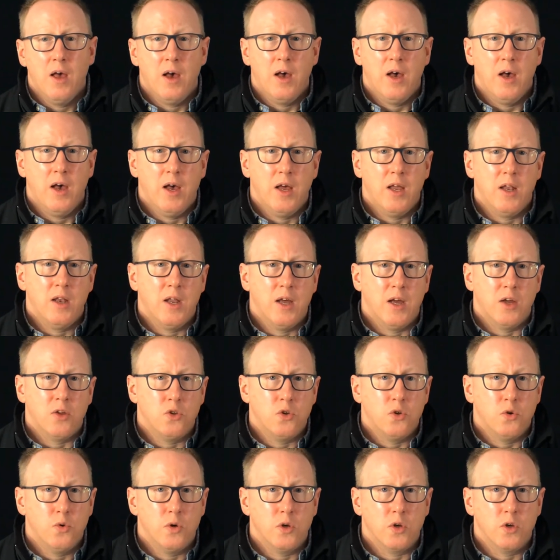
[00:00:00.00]
uh, not
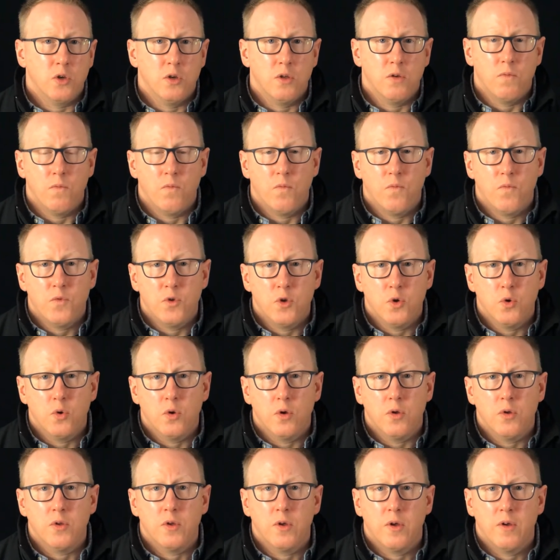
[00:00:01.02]
doing good
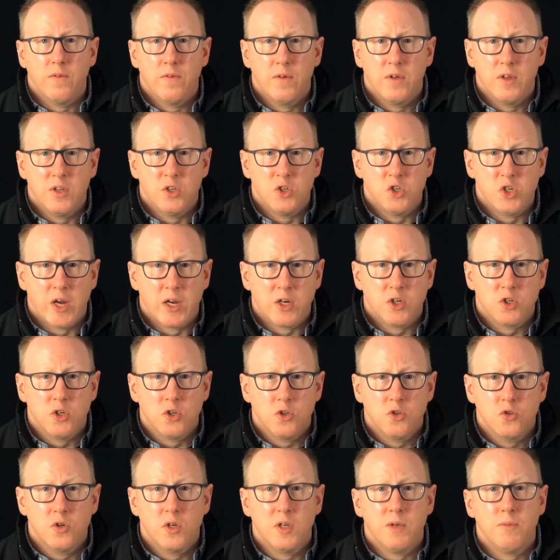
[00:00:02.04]
fuel
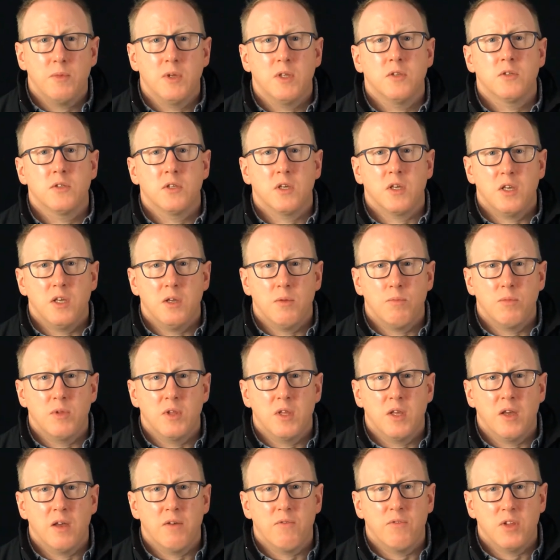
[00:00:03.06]
injection treatments to keep
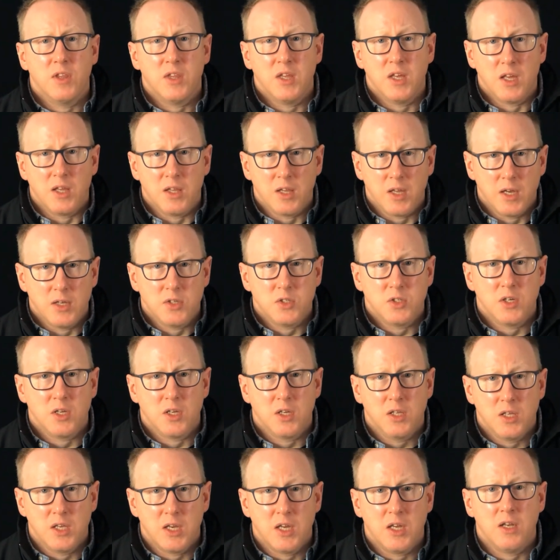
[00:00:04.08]
the, everything nice and
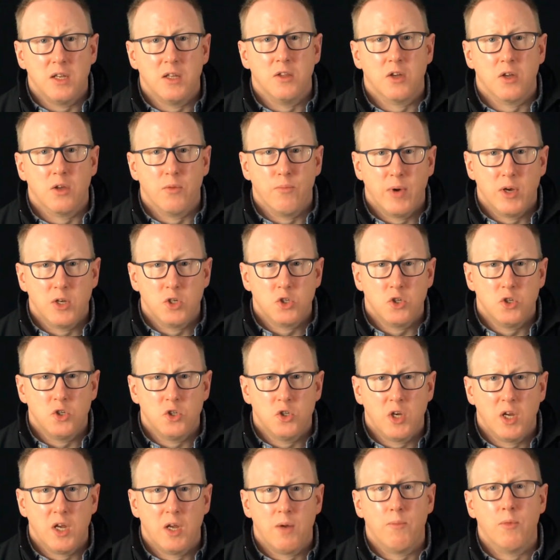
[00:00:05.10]
clean in the combustion
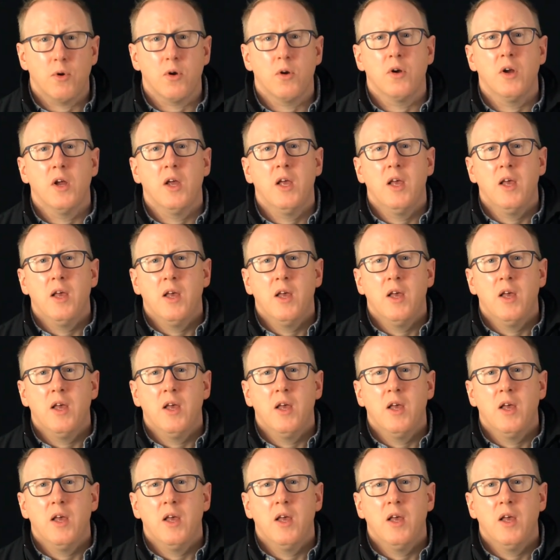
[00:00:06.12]
chamber.